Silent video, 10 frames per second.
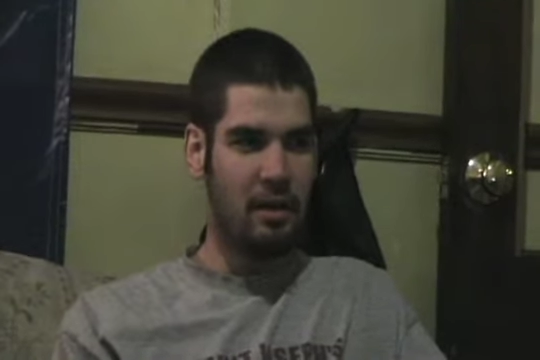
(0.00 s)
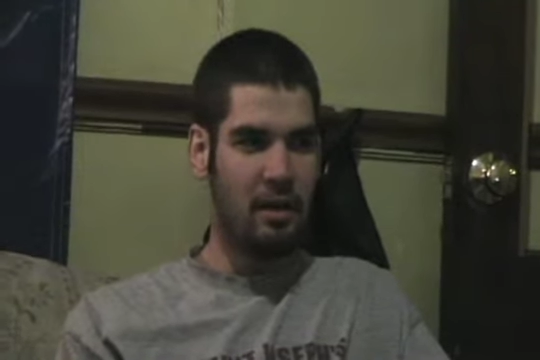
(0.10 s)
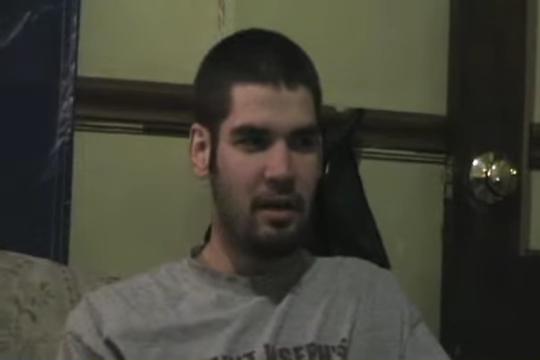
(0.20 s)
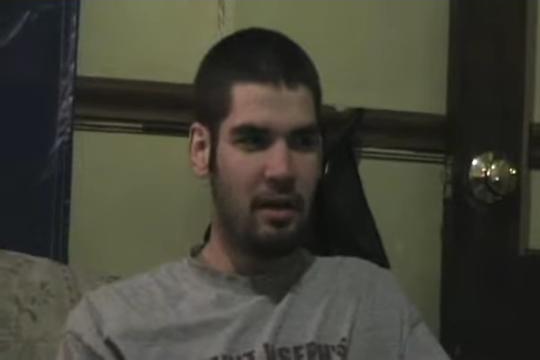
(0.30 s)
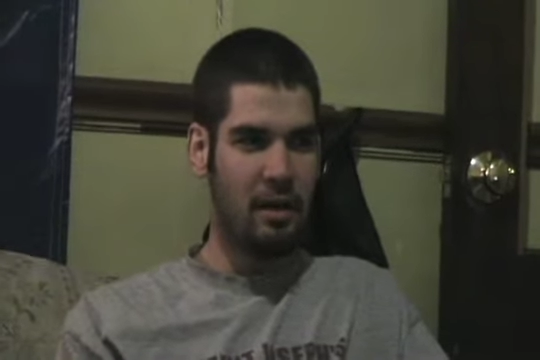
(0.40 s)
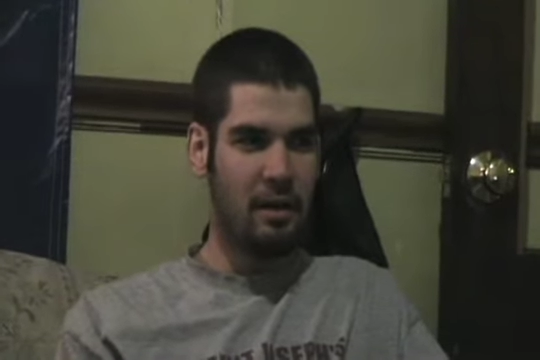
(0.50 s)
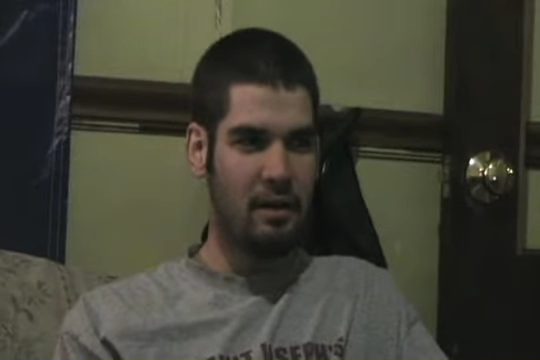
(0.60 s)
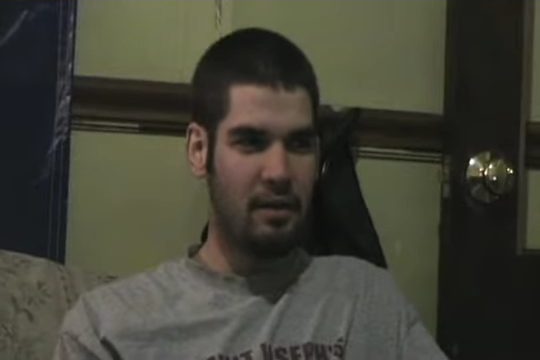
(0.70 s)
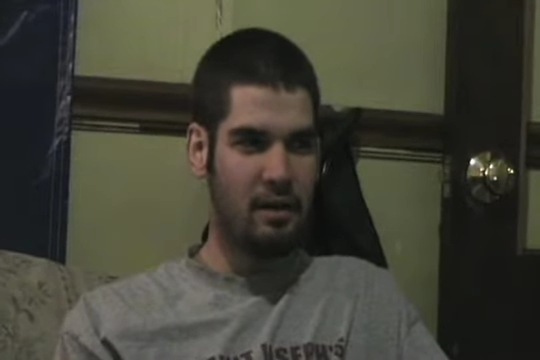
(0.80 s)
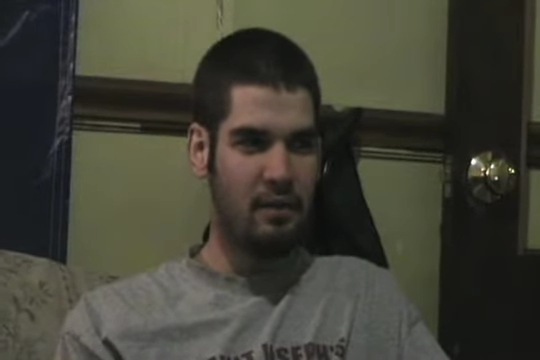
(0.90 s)
And
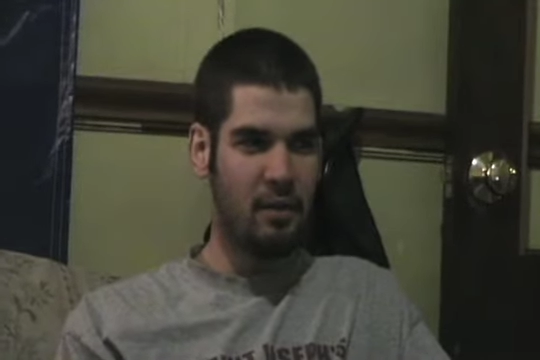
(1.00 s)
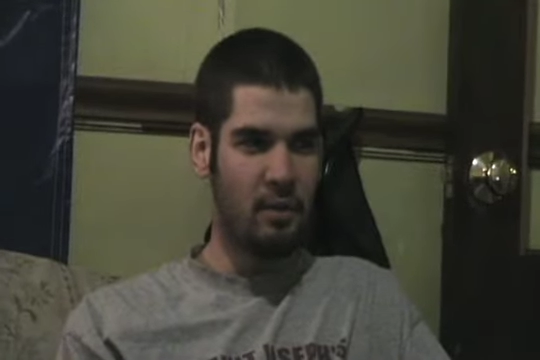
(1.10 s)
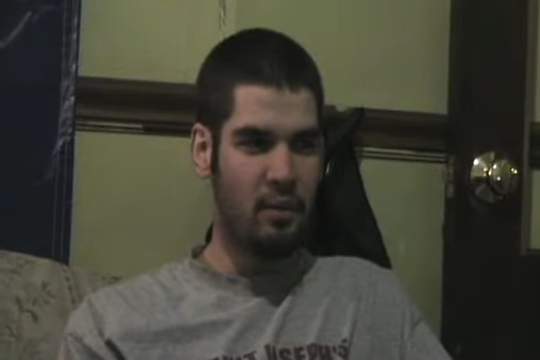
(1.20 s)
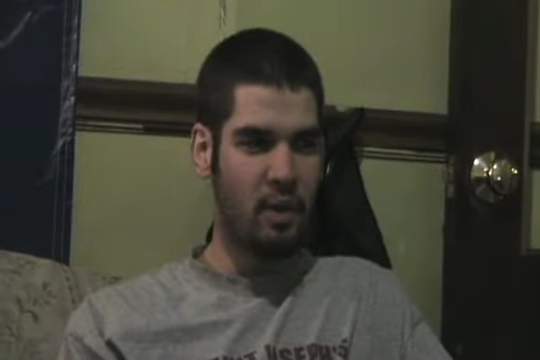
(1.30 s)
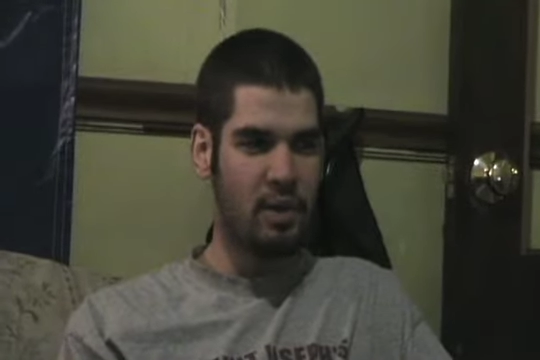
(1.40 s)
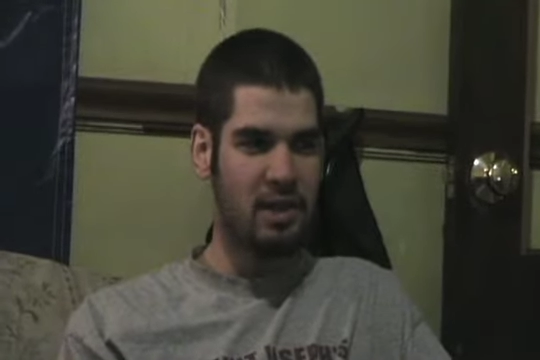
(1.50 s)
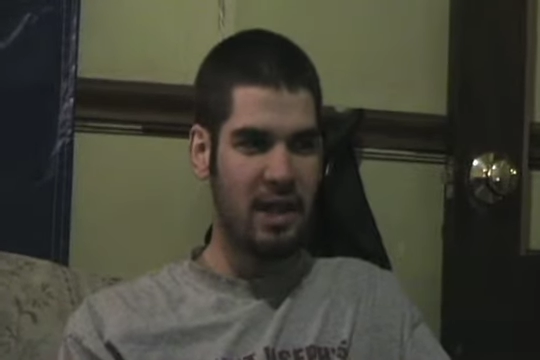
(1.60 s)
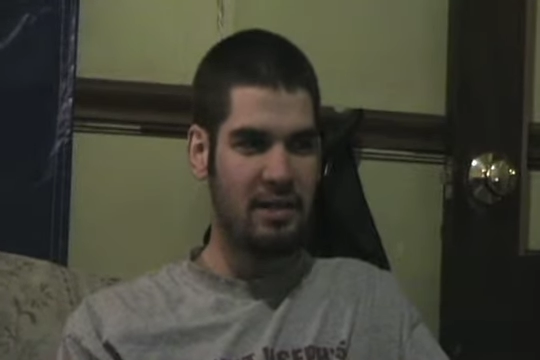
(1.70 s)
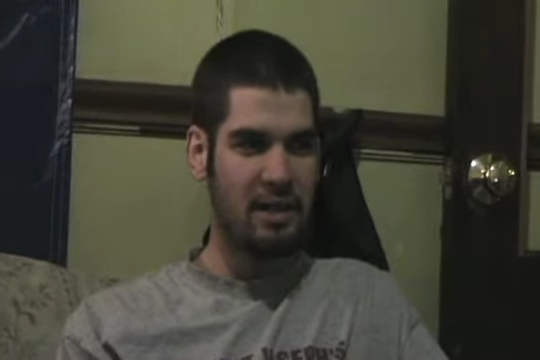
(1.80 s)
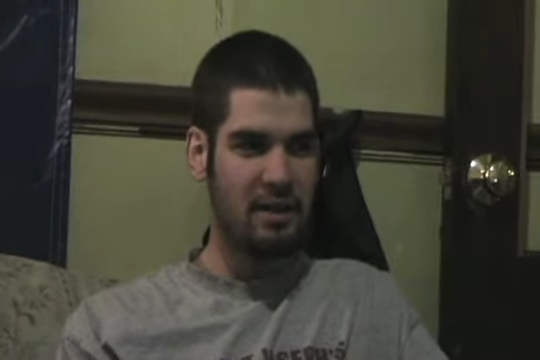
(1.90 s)
if you want to
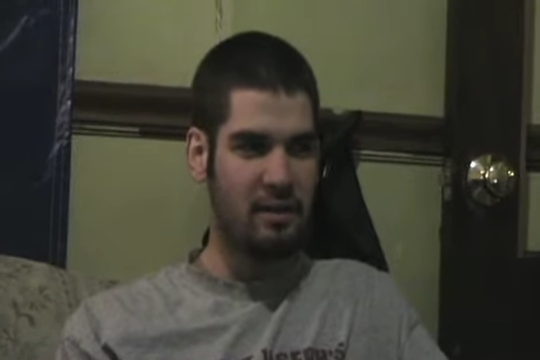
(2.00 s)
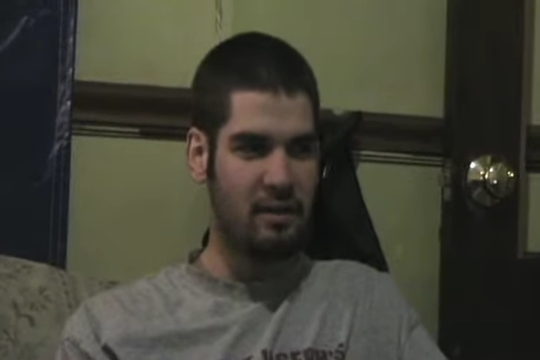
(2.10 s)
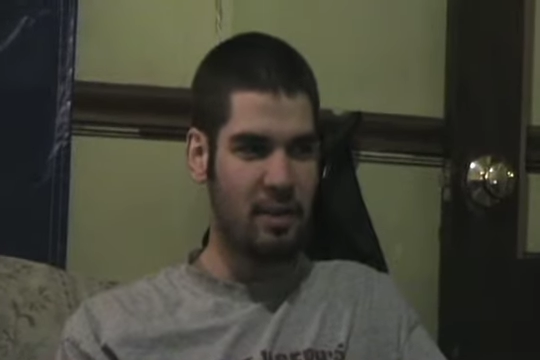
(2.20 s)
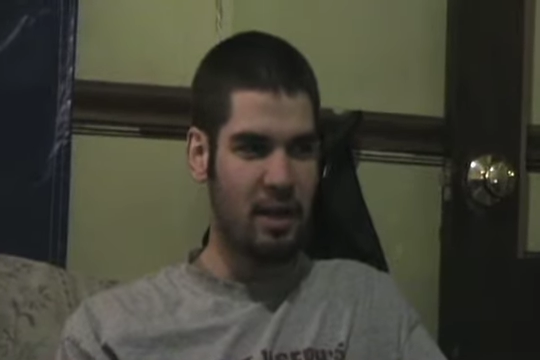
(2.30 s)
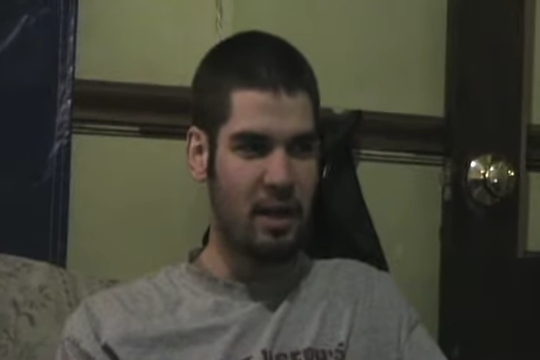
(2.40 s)
change that, you have to make a